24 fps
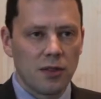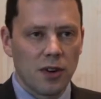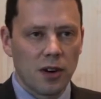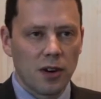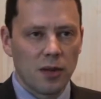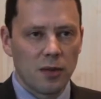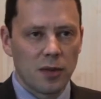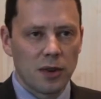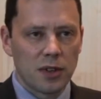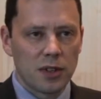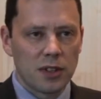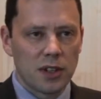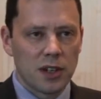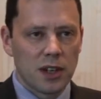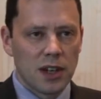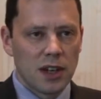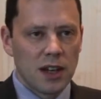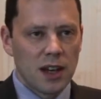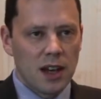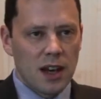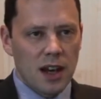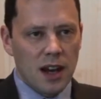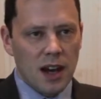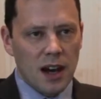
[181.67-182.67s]
environment.
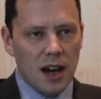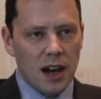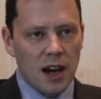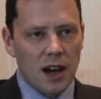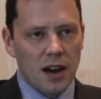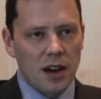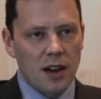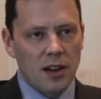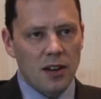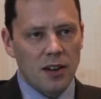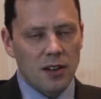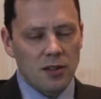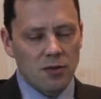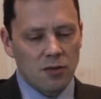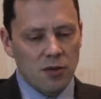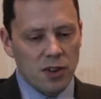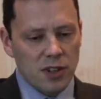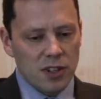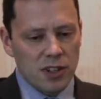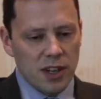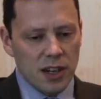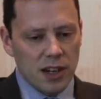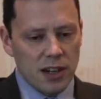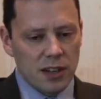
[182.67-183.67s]

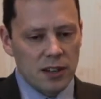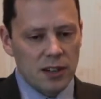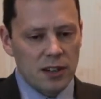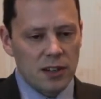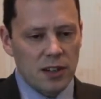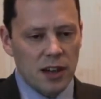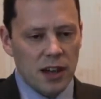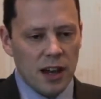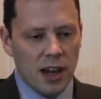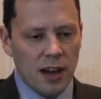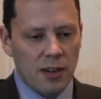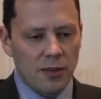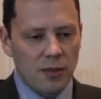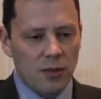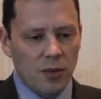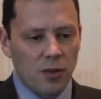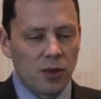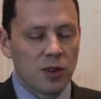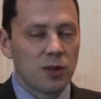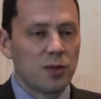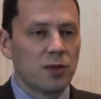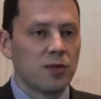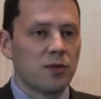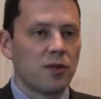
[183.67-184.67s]
Retailers have
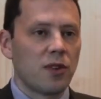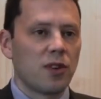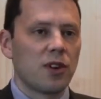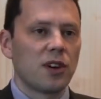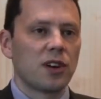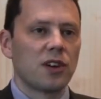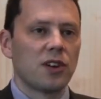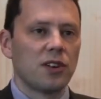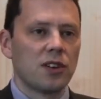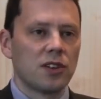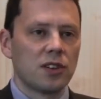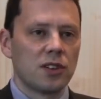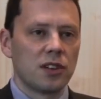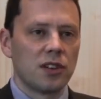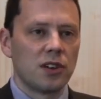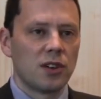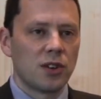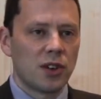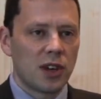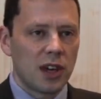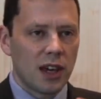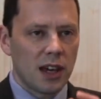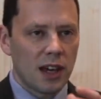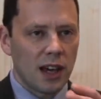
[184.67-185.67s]
always been very good at
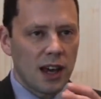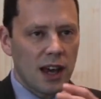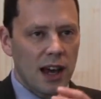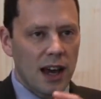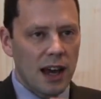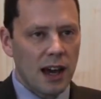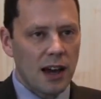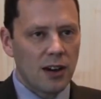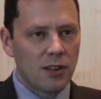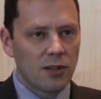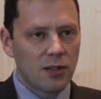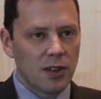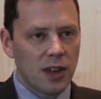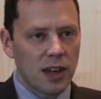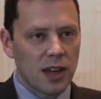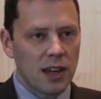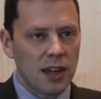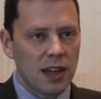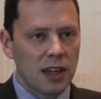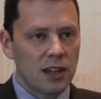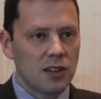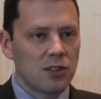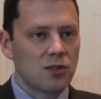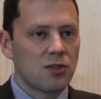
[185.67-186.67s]
looking at how they
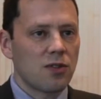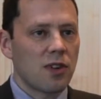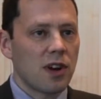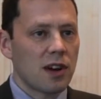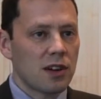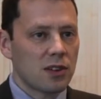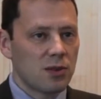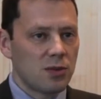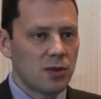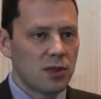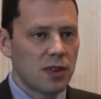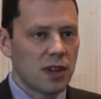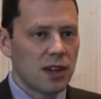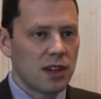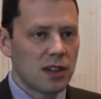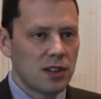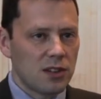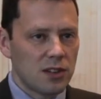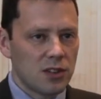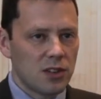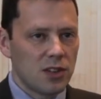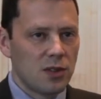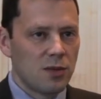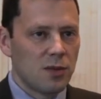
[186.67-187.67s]
interact with their
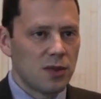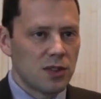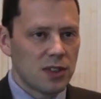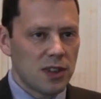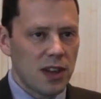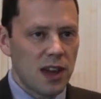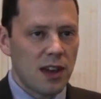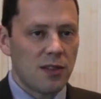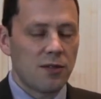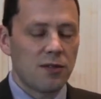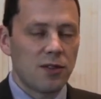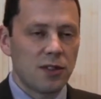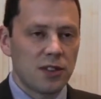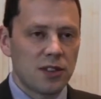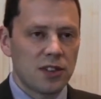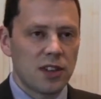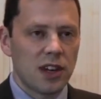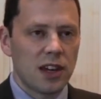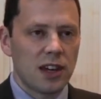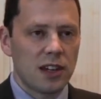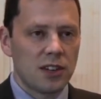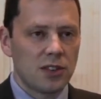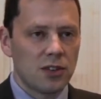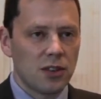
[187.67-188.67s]
consumers at every
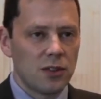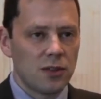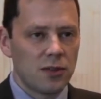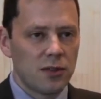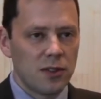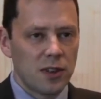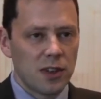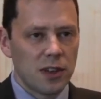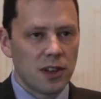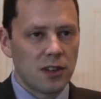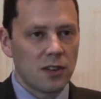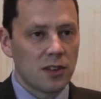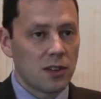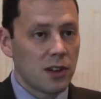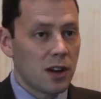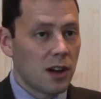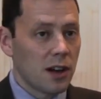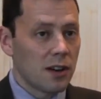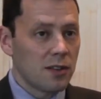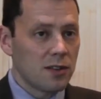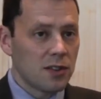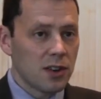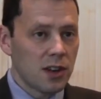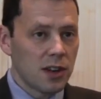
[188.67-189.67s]
stage of the
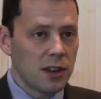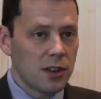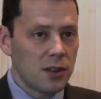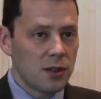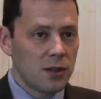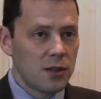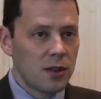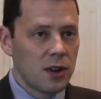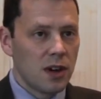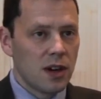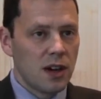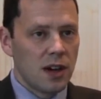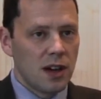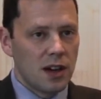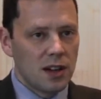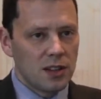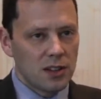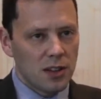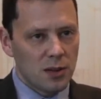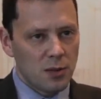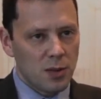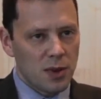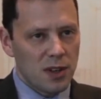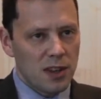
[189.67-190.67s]
life cycle.
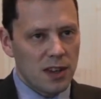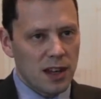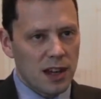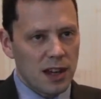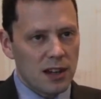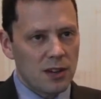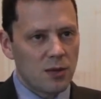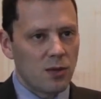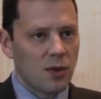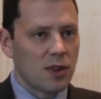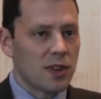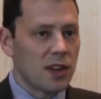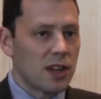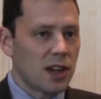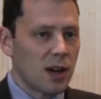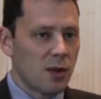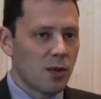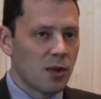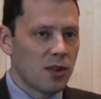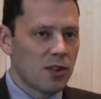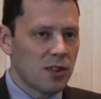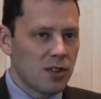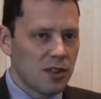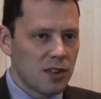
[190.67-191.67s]
So be that when they
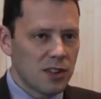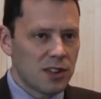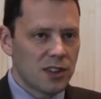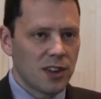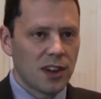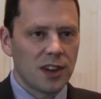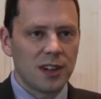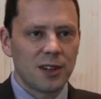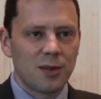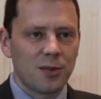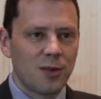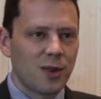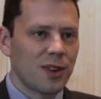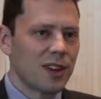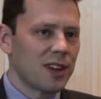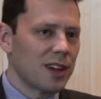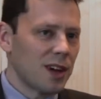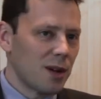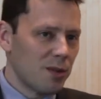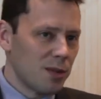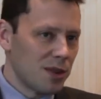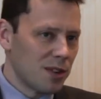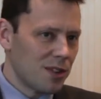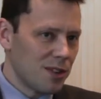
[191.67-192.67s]
come onto the site, when they
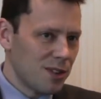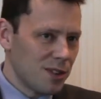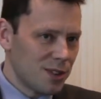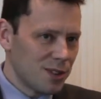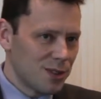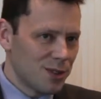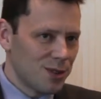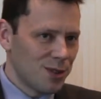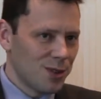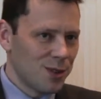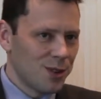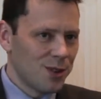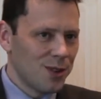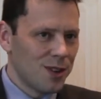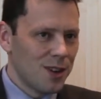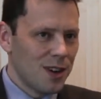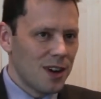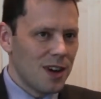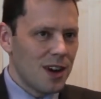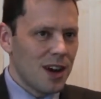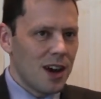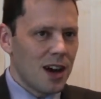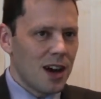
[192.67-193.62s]
come into the store,